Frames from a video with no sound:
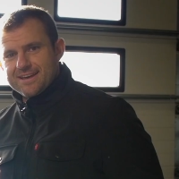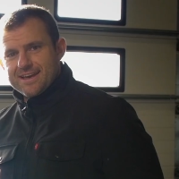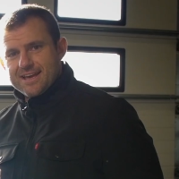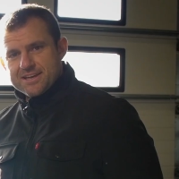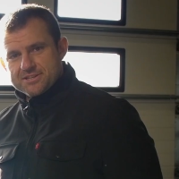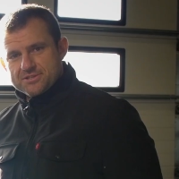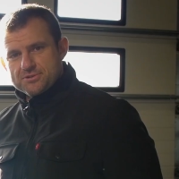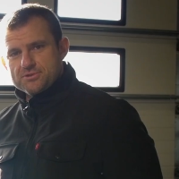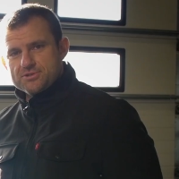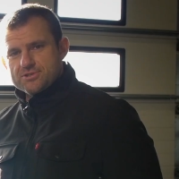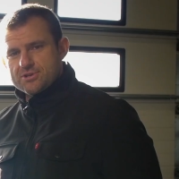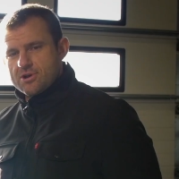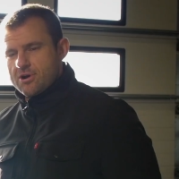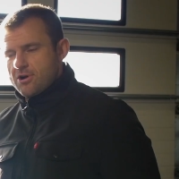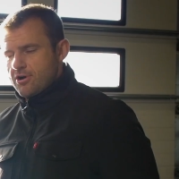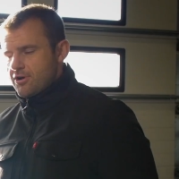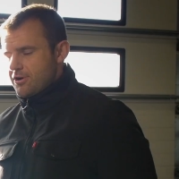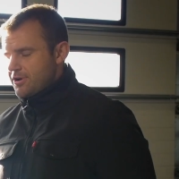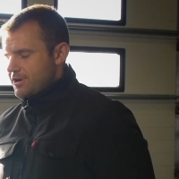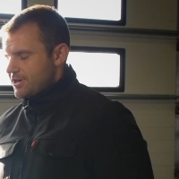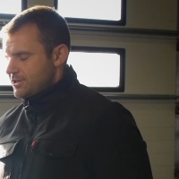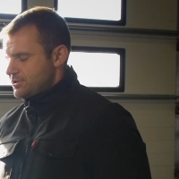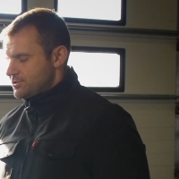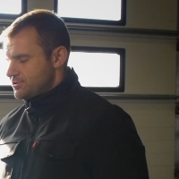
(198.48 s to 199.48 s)
As you
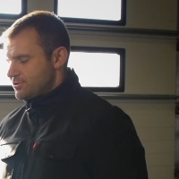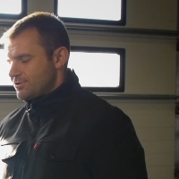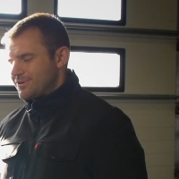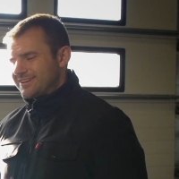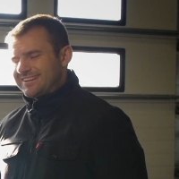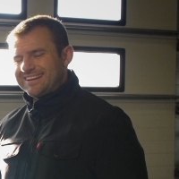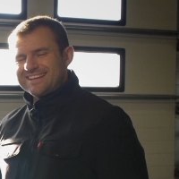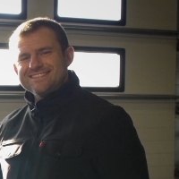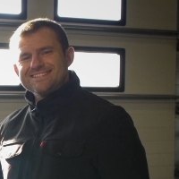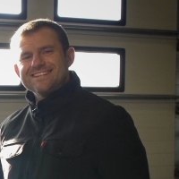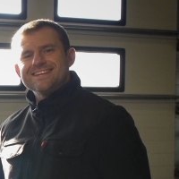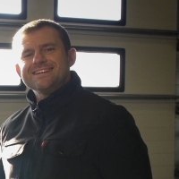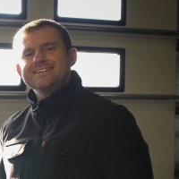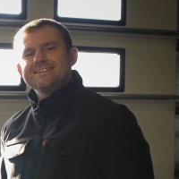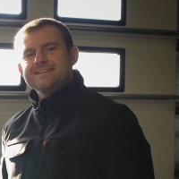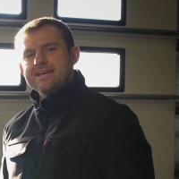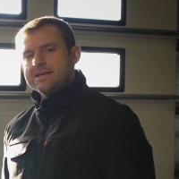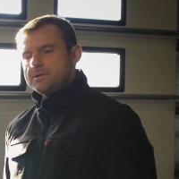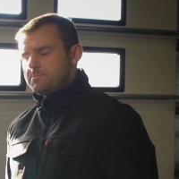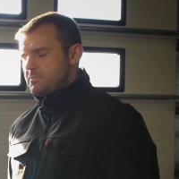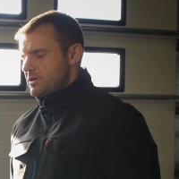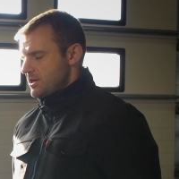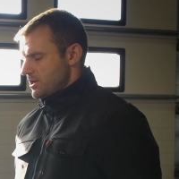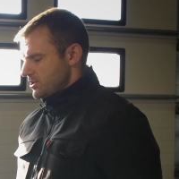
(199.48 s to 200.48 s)
saw, it took less than
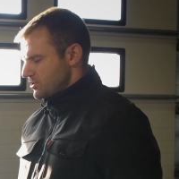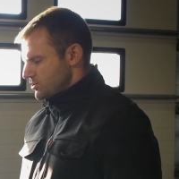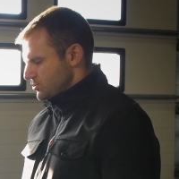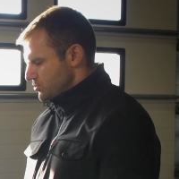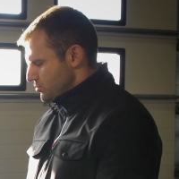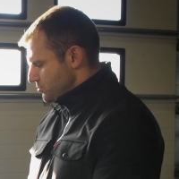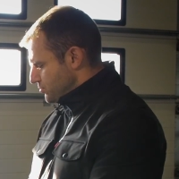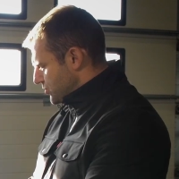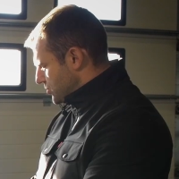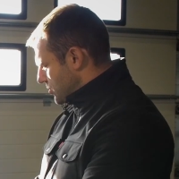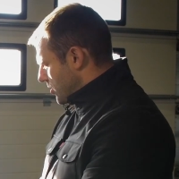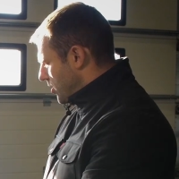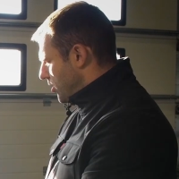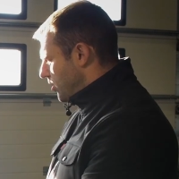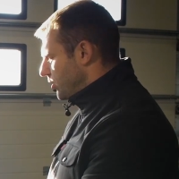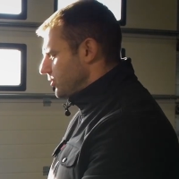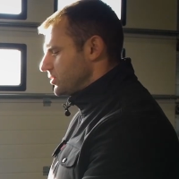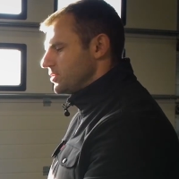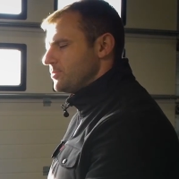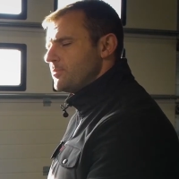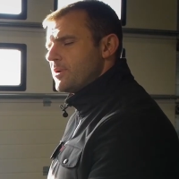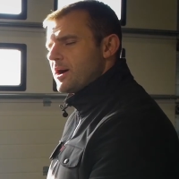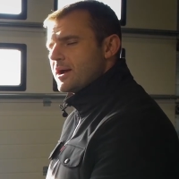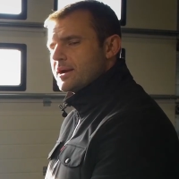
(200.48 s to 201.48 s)
10 minutes to put all
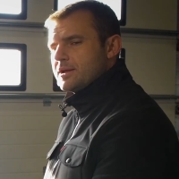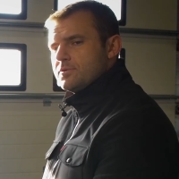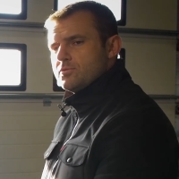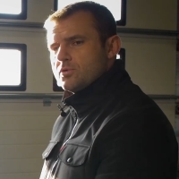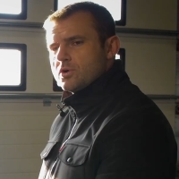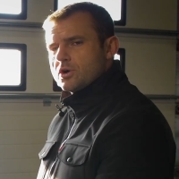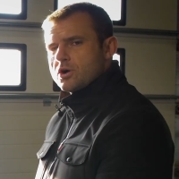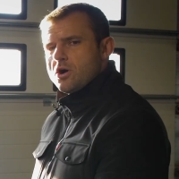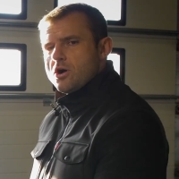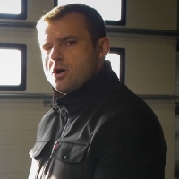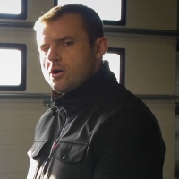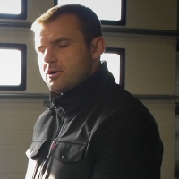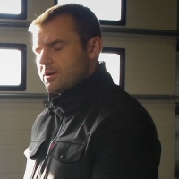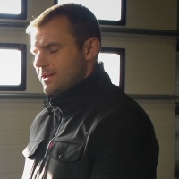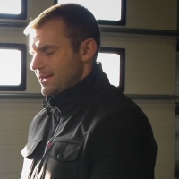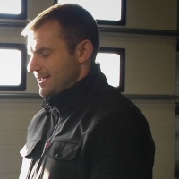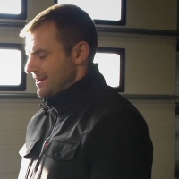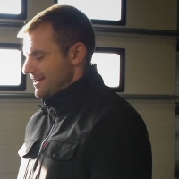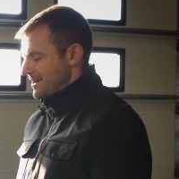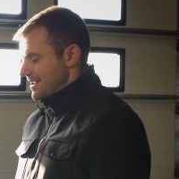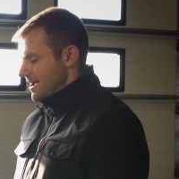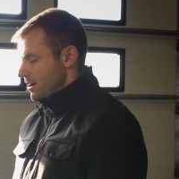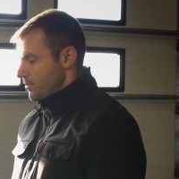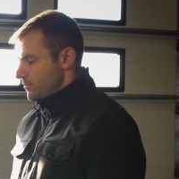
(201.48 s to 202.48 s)
the bodywork on
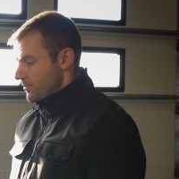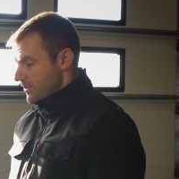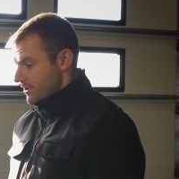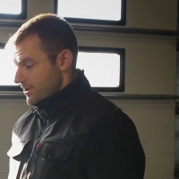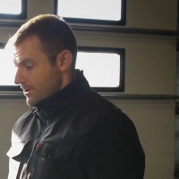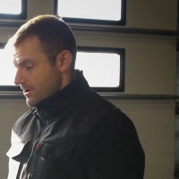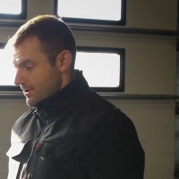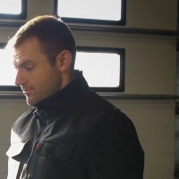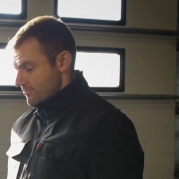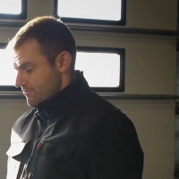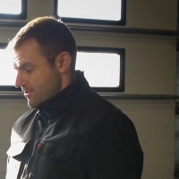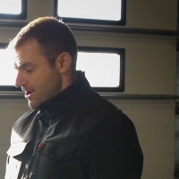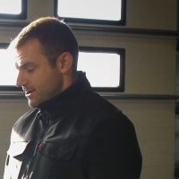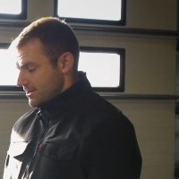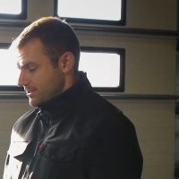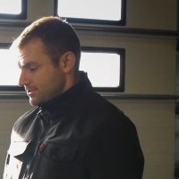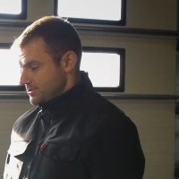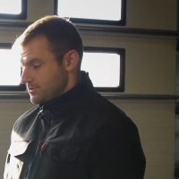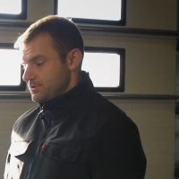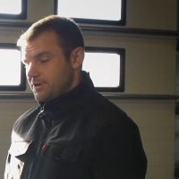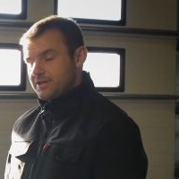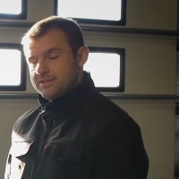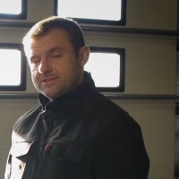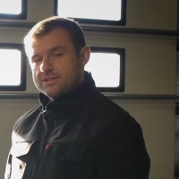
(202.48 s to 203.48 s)
and now we're ready
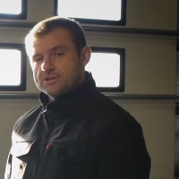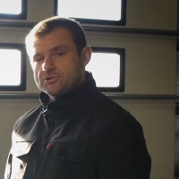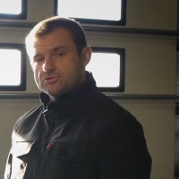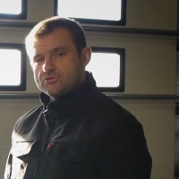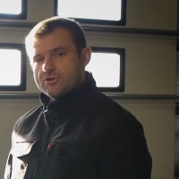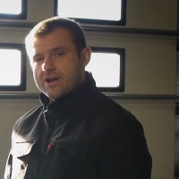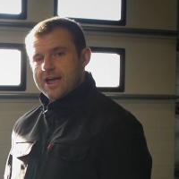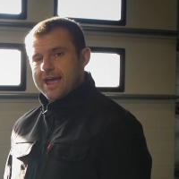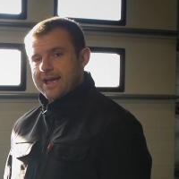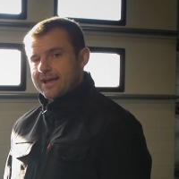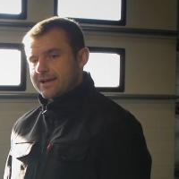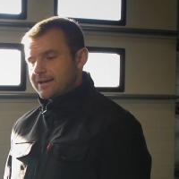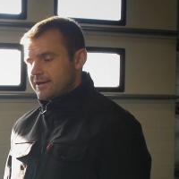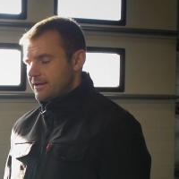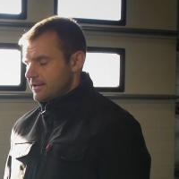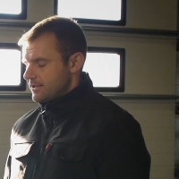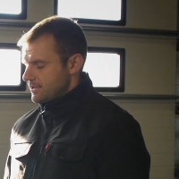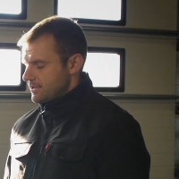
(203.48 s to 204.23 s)
to hit the track.